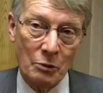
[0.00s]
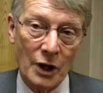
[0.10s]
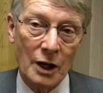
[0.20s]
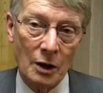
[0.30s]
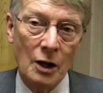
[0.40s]

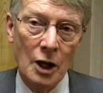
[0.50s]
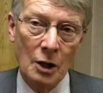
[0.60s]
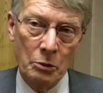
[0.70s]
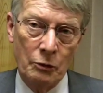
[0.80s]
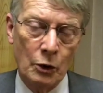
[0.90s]
compare
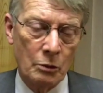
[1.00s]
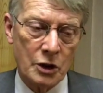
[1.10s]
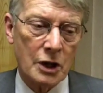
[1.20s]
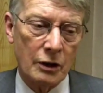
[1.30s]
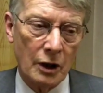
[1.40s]

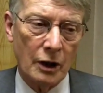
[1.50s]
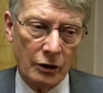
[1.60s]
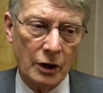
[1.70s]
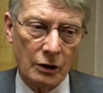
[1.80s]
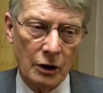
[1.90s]
performance.
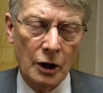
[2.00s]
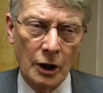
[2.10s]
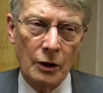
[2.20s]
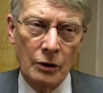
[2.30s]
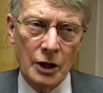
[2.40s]
I think
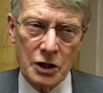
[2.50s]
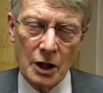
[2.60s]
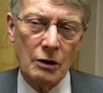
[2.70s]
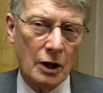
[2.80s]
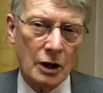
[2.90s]

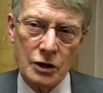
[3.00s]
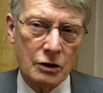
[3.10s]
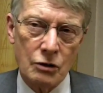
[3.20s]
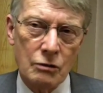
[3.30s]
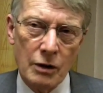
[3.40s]
this area
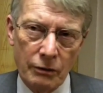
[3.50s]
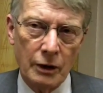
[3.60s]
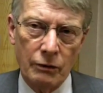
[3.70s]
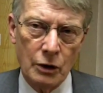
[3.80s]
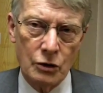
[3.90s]
has a
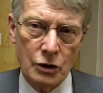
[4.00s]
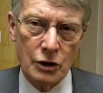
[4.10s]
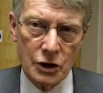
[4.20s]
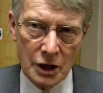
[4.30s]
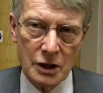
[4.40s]
terrific
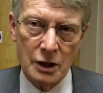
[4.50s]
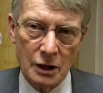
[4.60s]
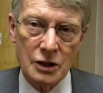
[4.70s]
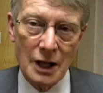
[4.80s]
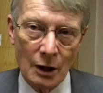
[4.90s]
future. The
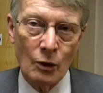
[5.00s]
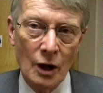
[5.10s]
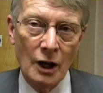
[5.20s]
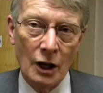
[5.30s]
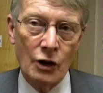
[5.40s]
city is
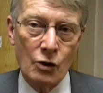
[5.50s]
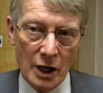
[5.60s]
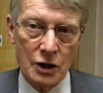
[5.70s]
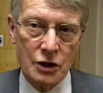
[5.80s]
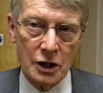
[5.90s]
now a
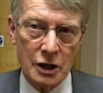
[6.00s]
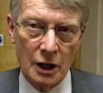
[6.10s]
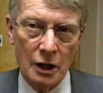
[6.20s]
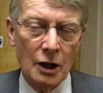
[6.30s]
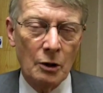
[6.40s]
great
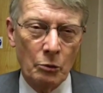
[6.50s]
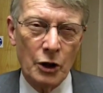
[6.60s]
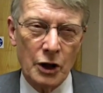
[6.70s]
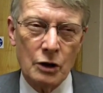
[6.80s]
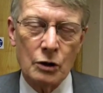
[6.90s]
city,
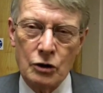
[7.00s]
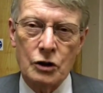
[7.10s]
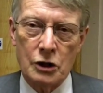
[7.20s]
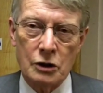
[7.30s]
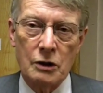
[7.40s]
but it
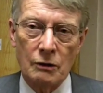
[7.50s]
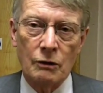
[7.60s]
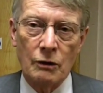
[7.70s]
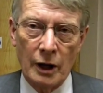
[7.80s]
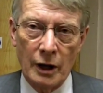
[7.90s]
could just
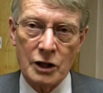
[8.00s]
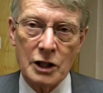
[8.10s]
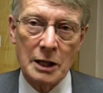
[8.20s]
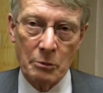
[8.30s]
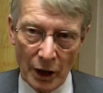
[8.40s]

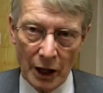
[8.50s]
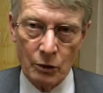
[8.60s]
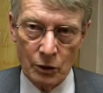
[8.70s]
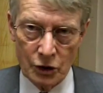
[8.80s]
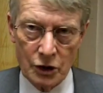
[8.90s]
slip
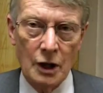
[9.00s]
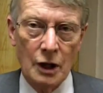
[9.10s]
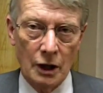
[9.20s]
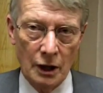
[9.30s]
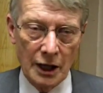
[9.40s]
backwards
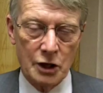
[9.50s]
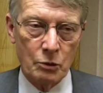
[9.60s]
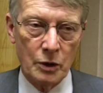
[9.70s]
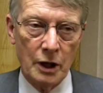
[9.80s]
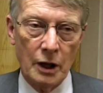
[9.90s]

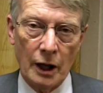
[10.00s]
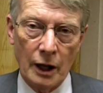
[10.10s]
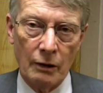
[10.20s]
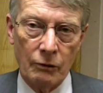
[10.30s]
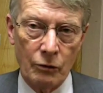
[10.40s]
unless we
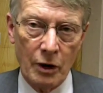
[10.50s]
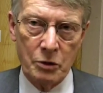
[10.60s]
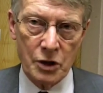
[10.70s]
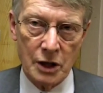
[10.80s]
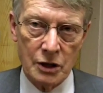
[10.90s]
have
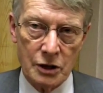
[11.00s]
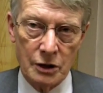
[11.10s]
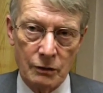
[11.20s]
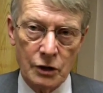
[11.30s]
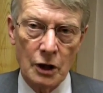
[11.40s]

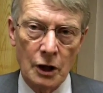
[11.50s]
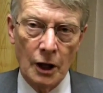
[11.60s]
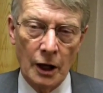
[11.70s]
representatives